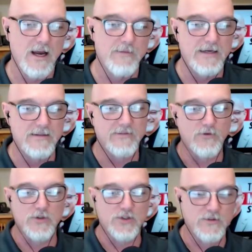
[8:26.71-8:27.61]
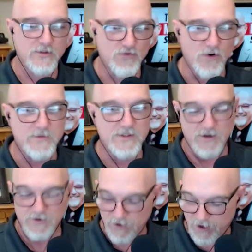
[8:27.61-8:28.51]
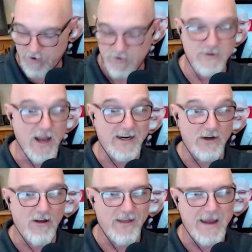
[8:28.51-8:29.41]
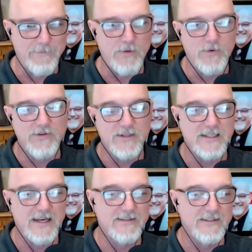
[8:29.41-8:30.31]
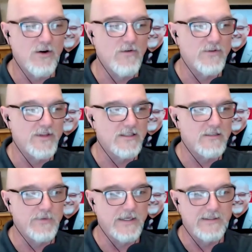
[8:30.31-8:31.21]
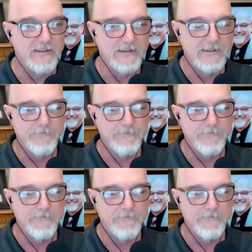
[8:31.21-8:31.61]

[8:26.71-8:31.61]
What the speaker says: comment. Of course, Trump's are not at all happy with DeSantis over this, but